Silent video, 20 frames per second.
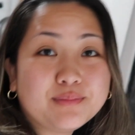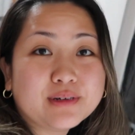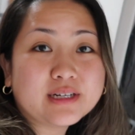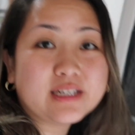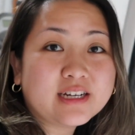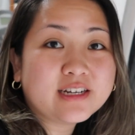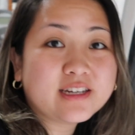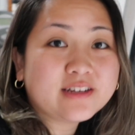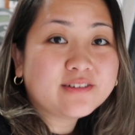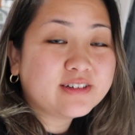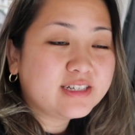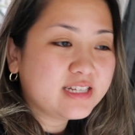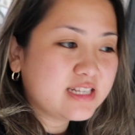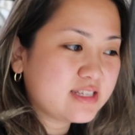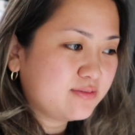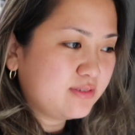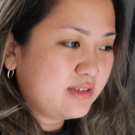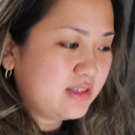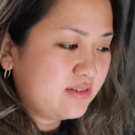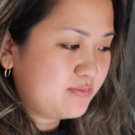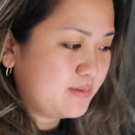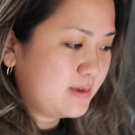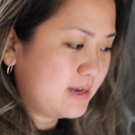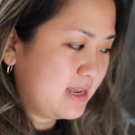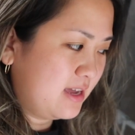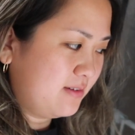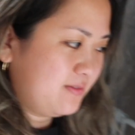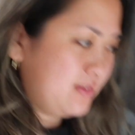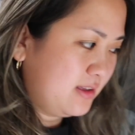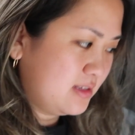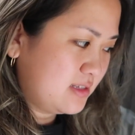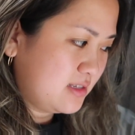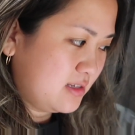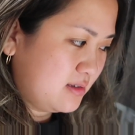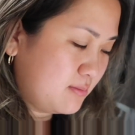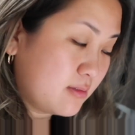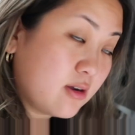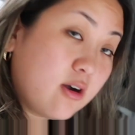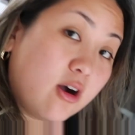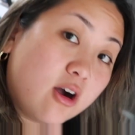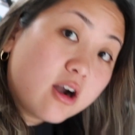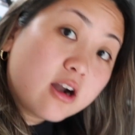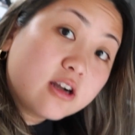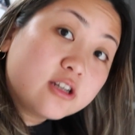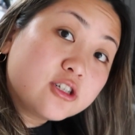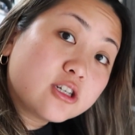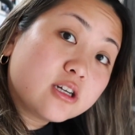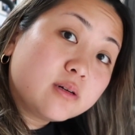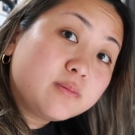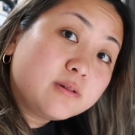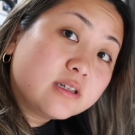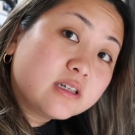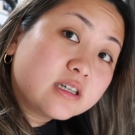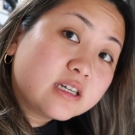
but anyways, we've been having some car trouble